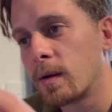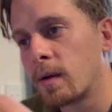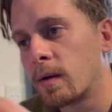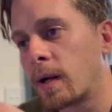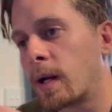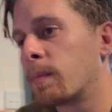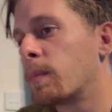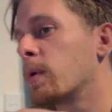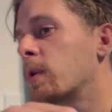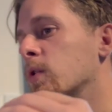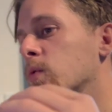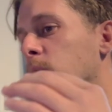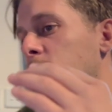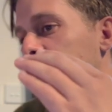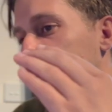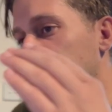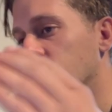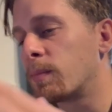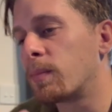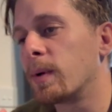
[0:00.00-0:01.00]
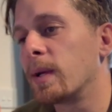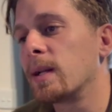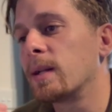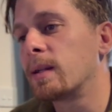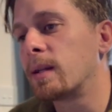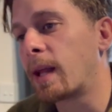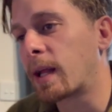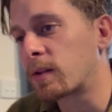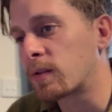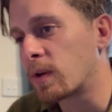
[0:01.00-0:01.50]
And because we need to build
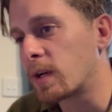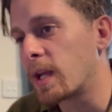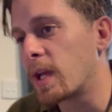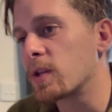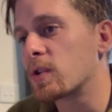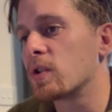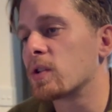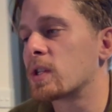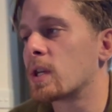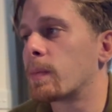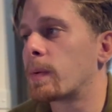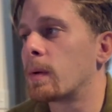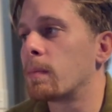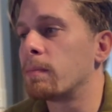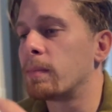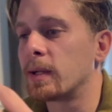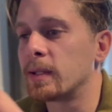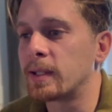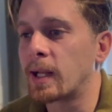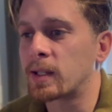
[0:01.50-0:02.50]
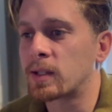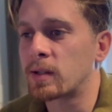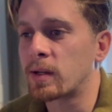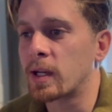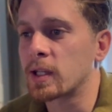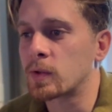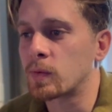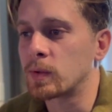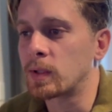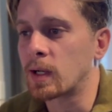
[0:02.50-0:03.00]
that relationship and build that
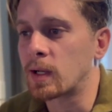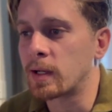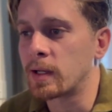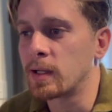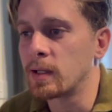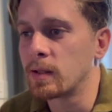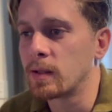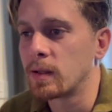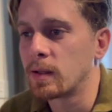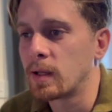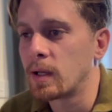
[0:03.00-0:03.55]
trust with that lead,